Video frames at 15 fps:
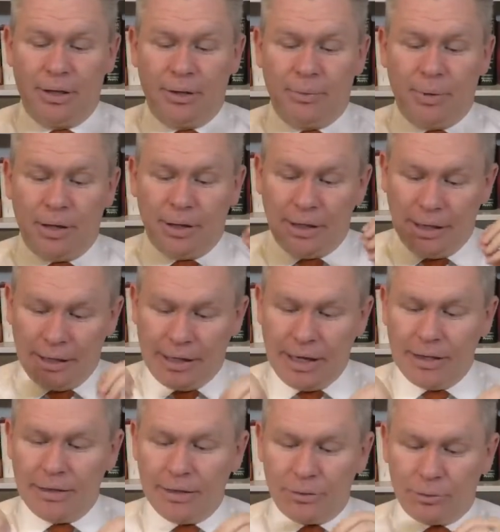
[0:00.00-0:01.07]
Well,
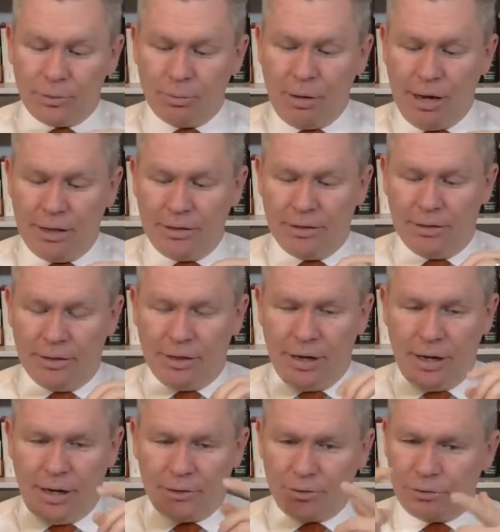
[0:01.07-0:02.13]
again this reminder,
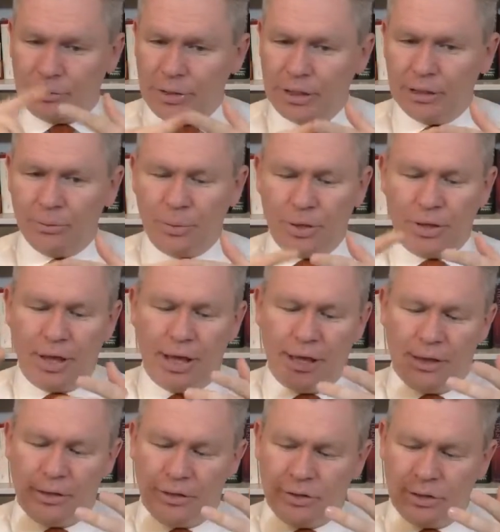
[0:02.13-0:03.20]
stricken with
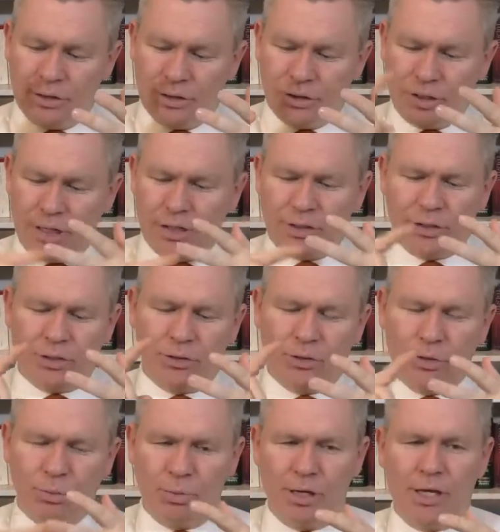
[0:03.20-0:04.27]
age, ceased
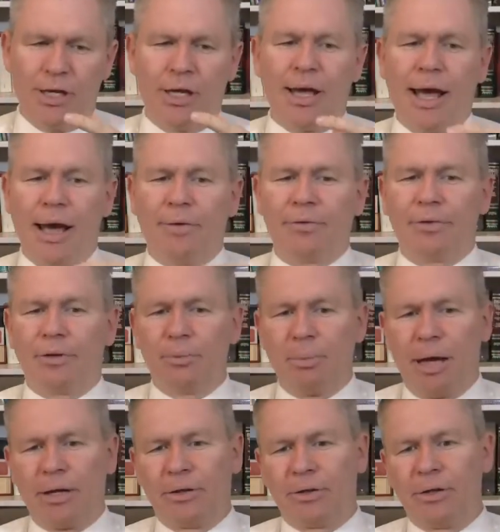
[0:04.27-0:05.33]
to be after the
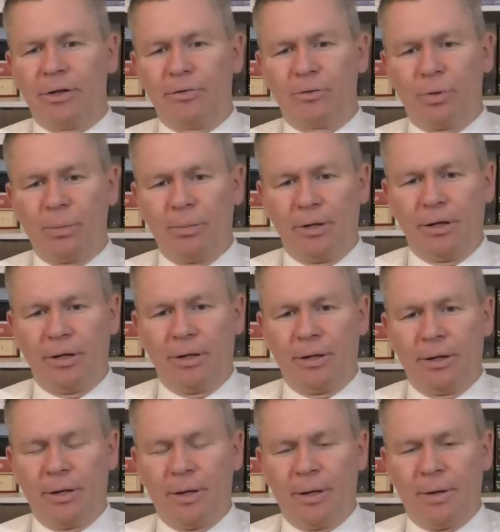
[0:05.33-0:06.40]
manner of women.
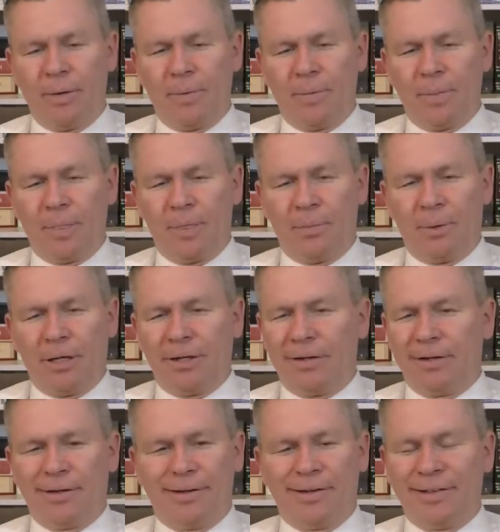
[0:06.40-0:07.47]
But
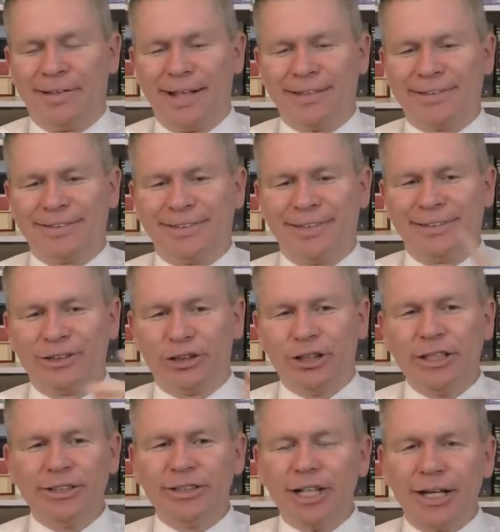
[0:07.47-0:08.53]
that's
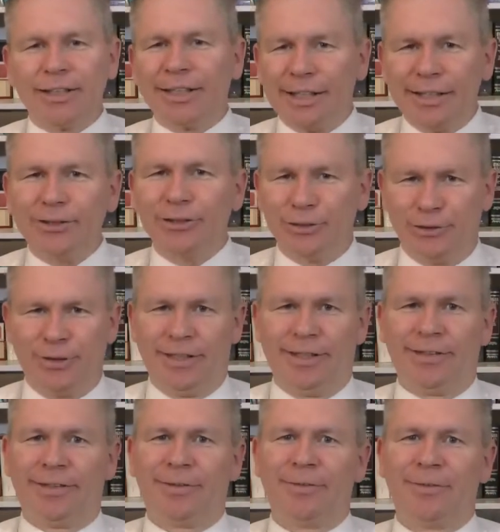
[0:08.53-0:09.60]
she's not the issue here